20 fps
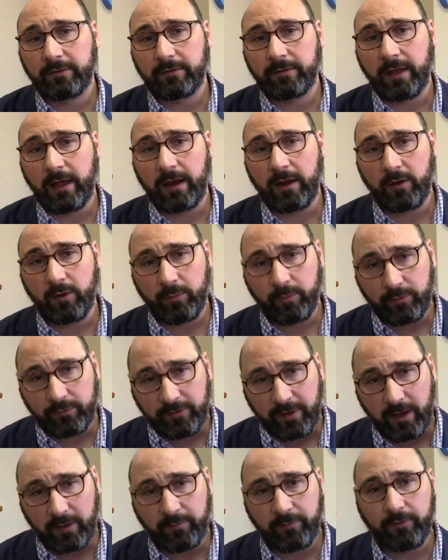again, I hope it was
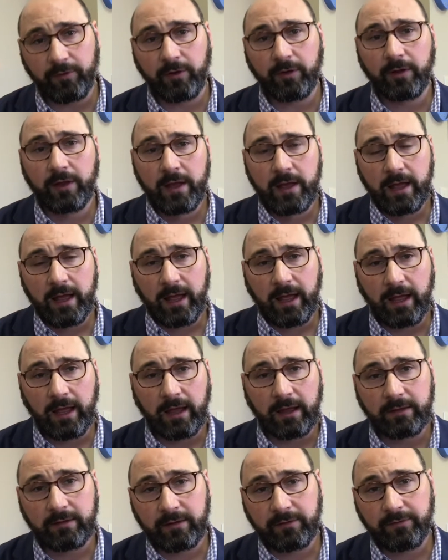helpful.
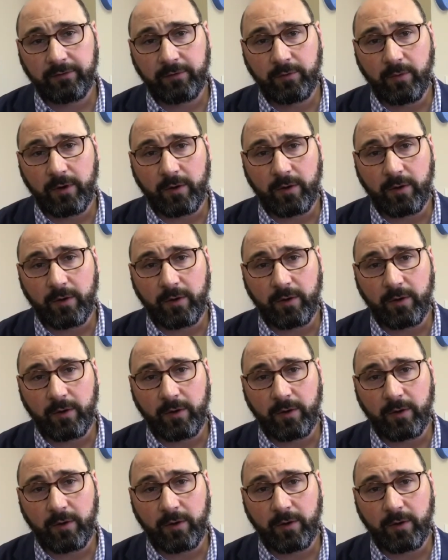And if you